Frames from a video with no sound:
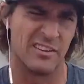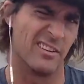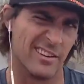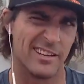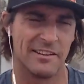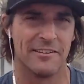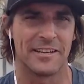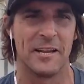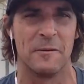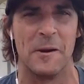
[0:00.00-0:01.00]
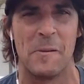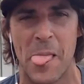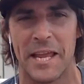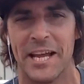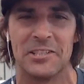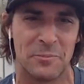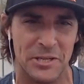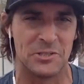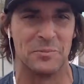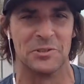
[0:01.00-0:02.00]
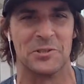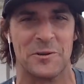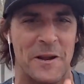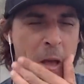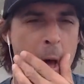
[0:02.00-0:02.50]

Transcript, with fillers: You know, you know, okay, right? You got your pencil pushers, right?